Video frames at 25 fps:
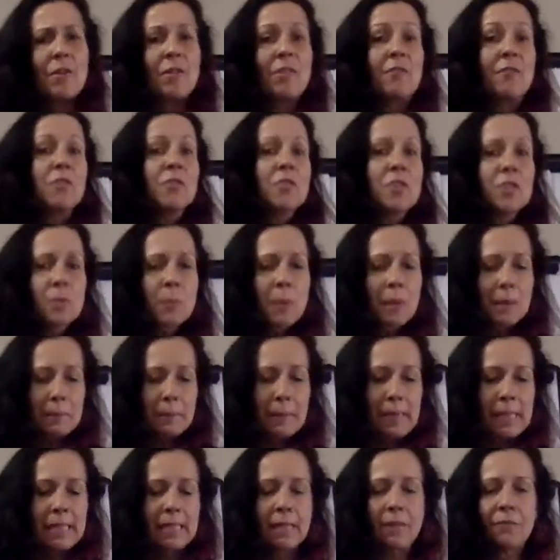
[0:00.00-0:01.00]
or if you just want to
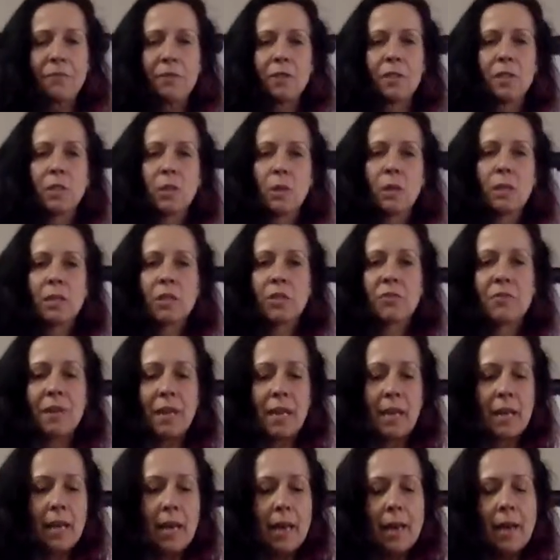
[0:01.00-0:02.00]
make different dogs,
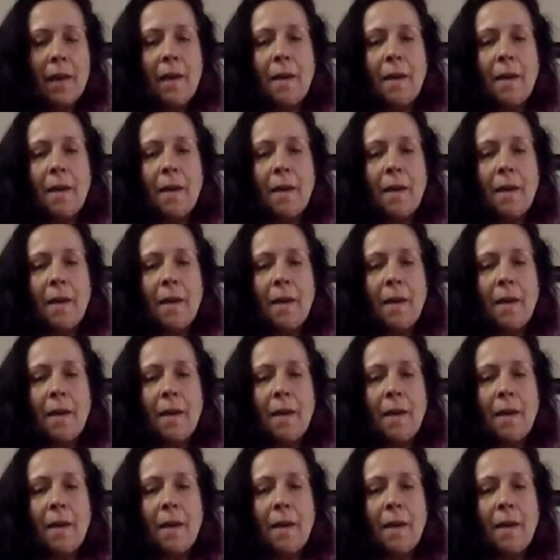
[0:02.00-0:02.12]
great.